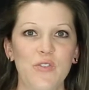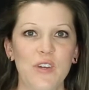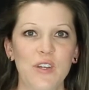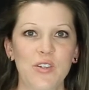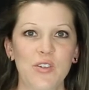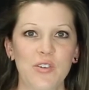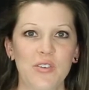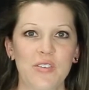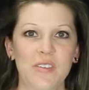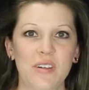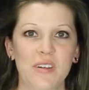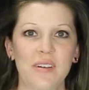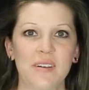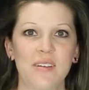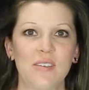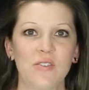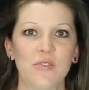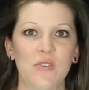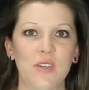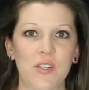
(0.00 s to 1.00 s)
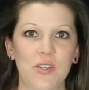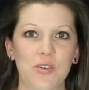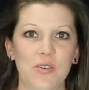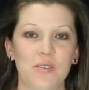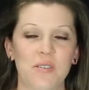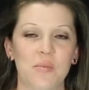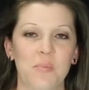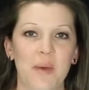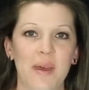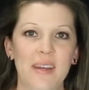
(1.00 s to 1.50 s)
fixture series
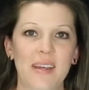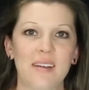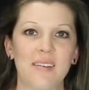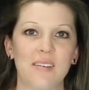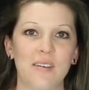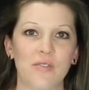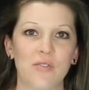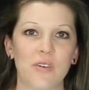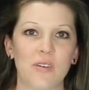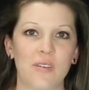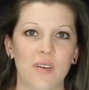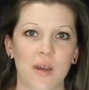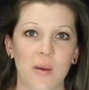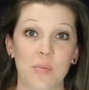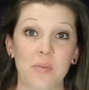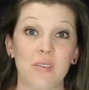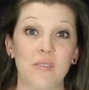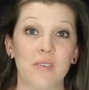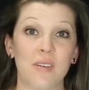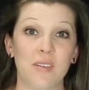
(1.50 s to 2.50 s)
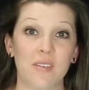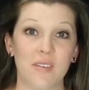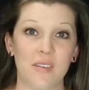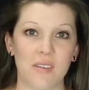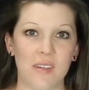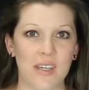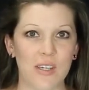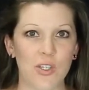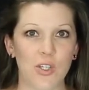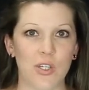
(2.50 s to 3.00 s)
features many different types of
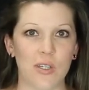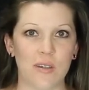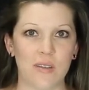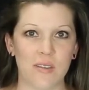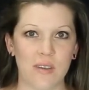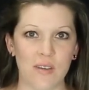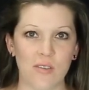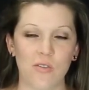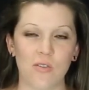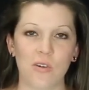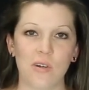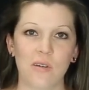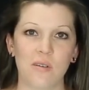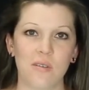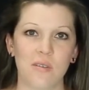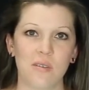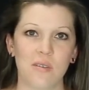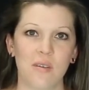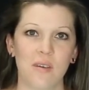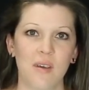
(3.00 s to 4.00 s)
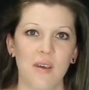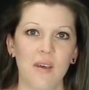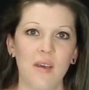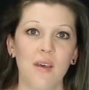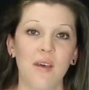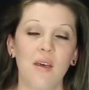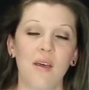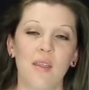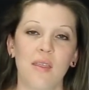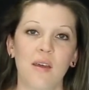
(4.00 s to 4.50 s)
installation accessories.
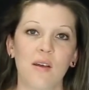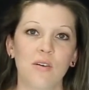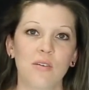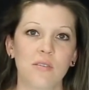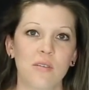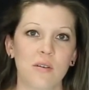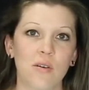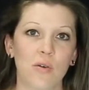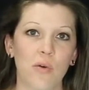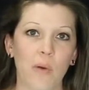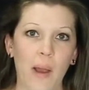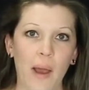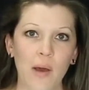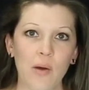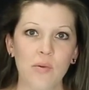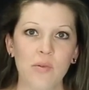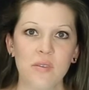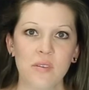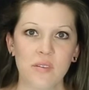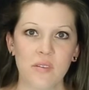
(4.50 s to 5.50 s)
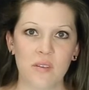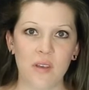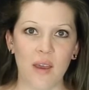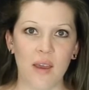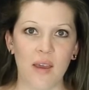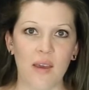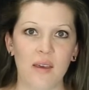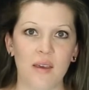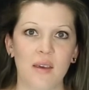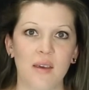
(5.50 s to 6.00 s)
There is a ground
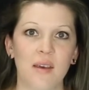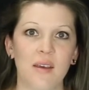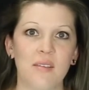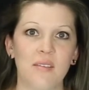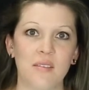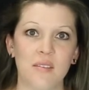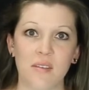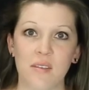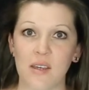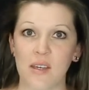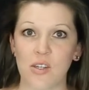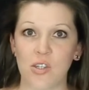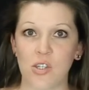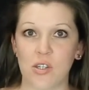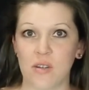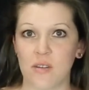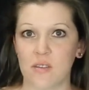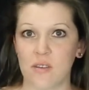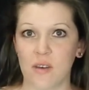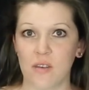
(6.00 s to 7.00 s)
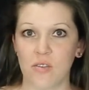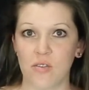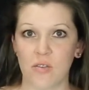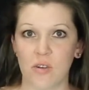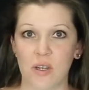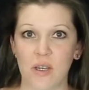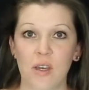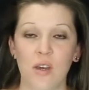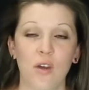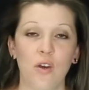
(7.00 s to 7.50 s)
stake installation
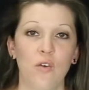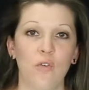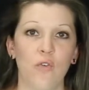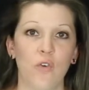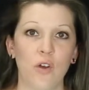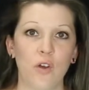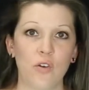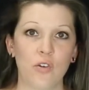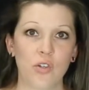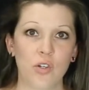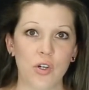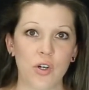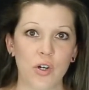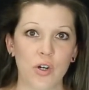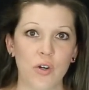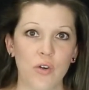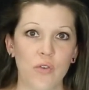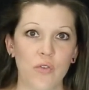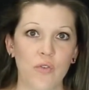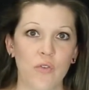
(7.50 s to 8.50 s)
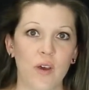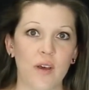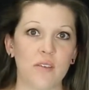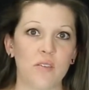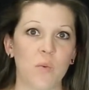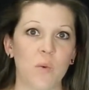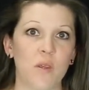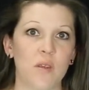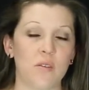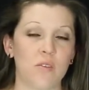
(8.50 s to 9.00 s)
accessory for your turf as
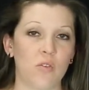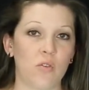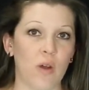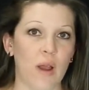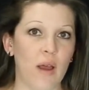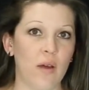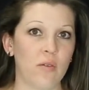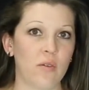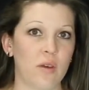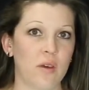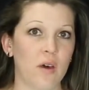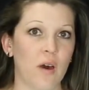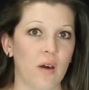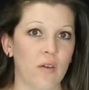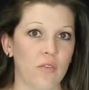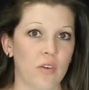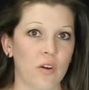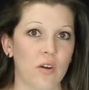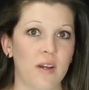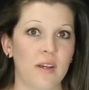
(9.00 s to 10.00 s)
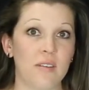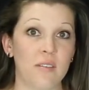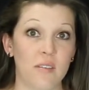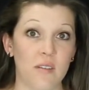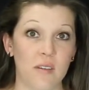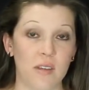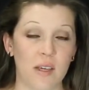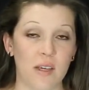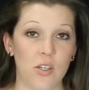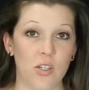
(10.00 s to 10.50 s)
well as ground cover
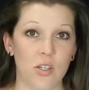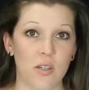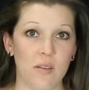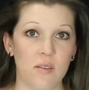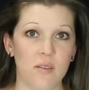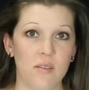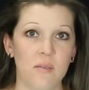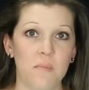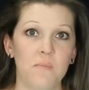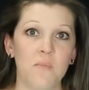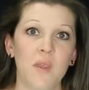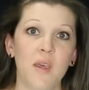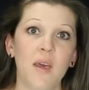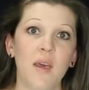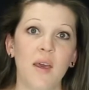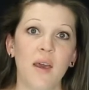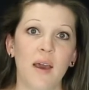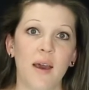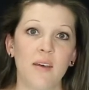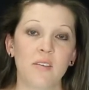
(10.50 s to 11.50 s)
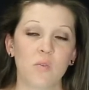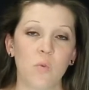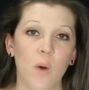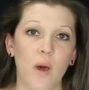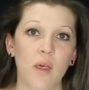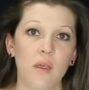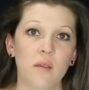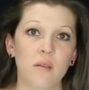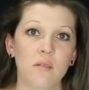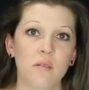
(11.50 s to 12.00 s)
installations, as
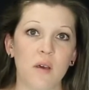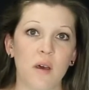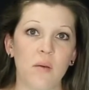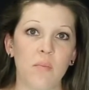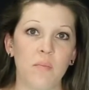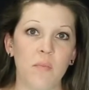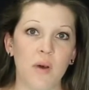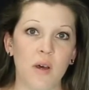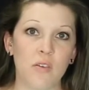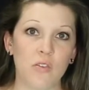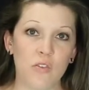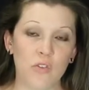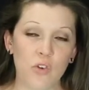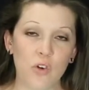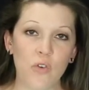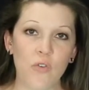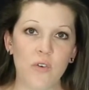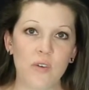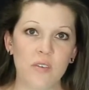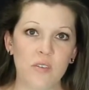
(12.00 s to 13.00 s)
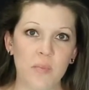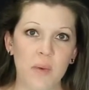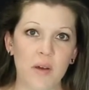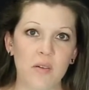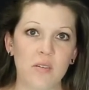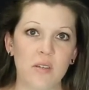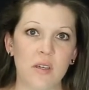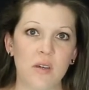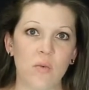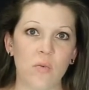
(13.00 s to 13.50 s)
well as a surface
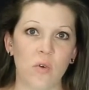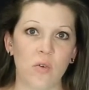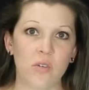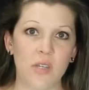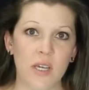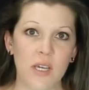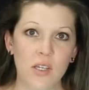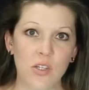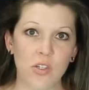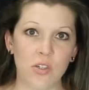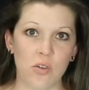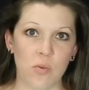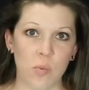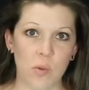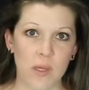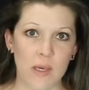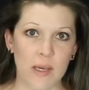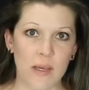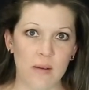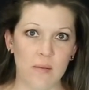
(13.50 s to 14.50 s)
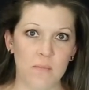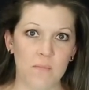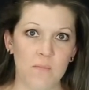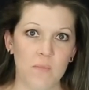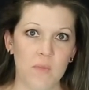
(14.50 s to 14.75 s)
mounting rotational plate